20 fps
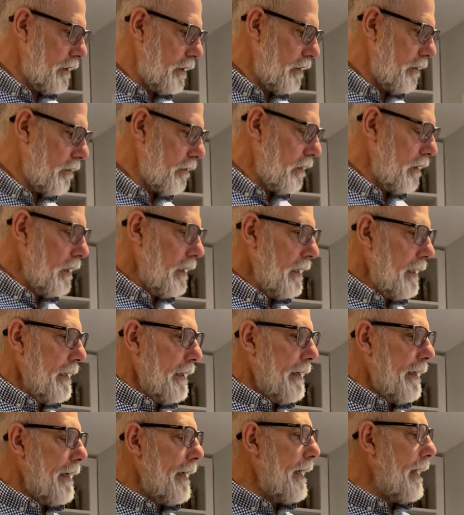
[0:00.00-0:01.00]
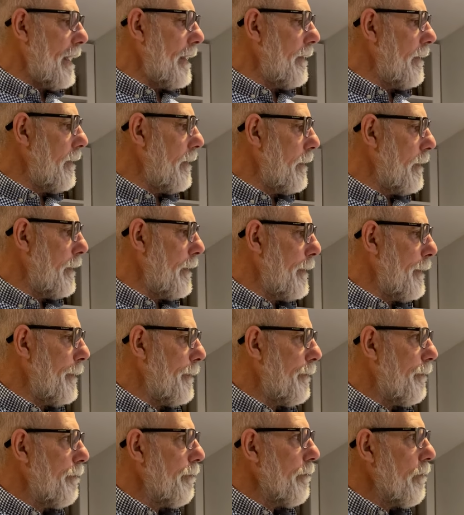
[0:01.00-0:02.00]
here and uh,
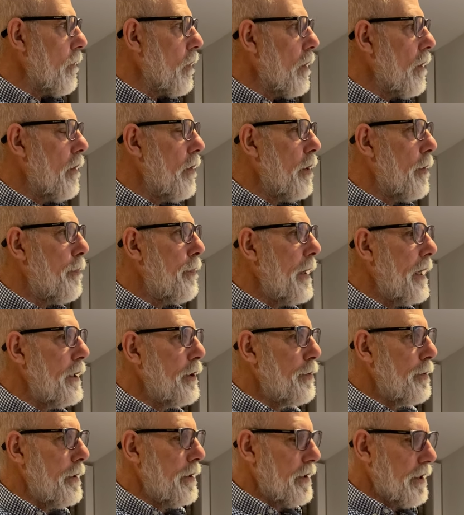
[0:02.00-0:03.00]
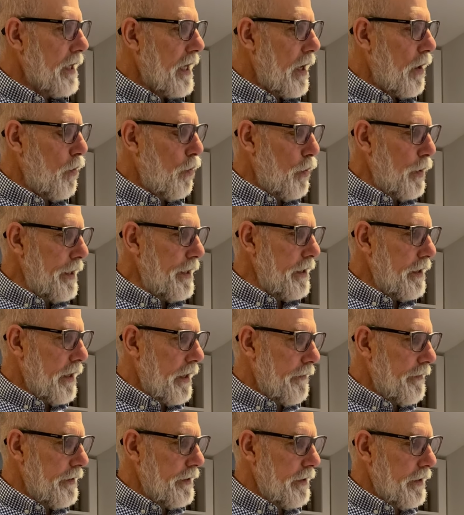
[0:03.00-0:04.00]
the Patriots got wind
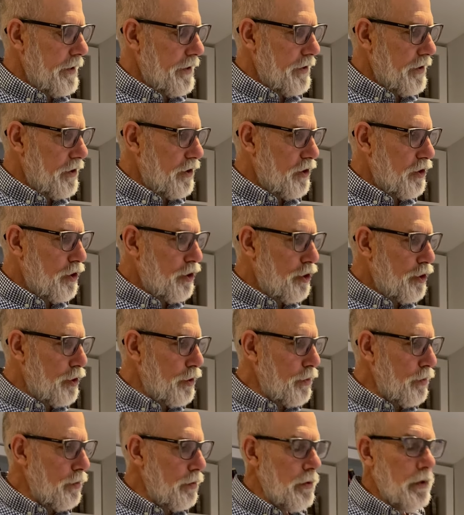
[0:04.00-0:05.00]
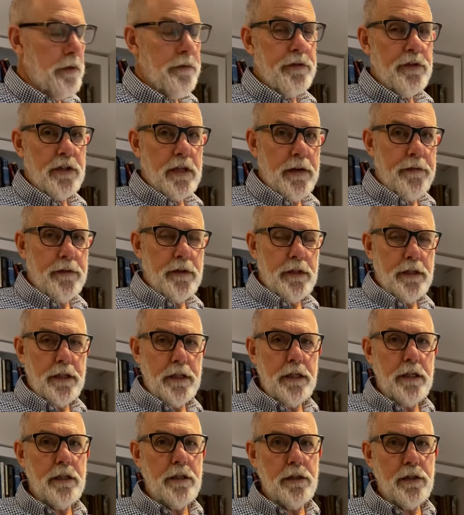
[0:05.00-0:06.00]
of it. This is June of
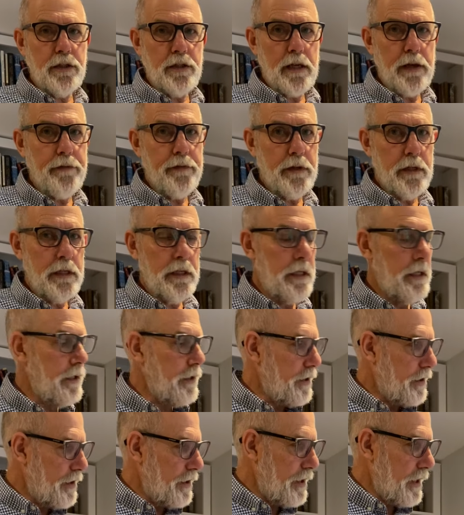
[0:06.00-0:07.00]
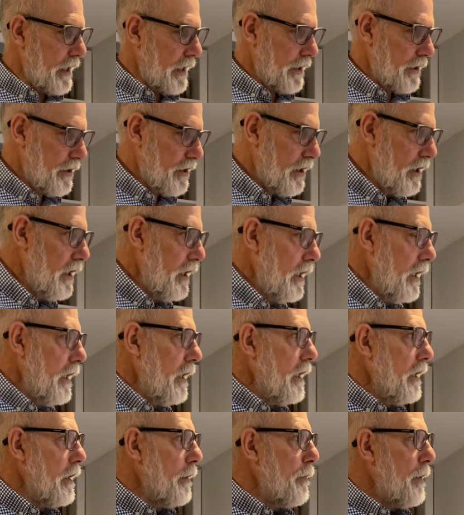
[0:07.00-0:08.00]
1776.
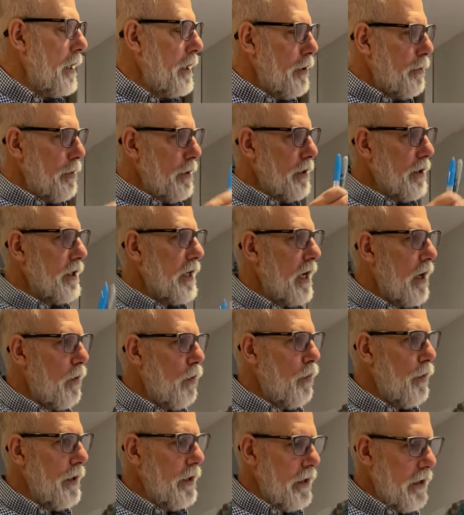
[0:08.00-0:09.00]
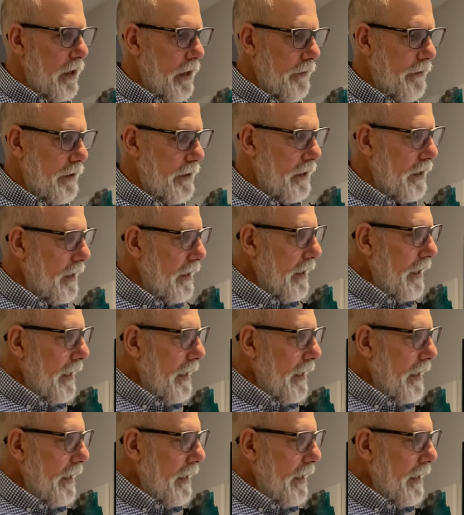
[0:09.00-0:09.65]
The Patriots got wind of it,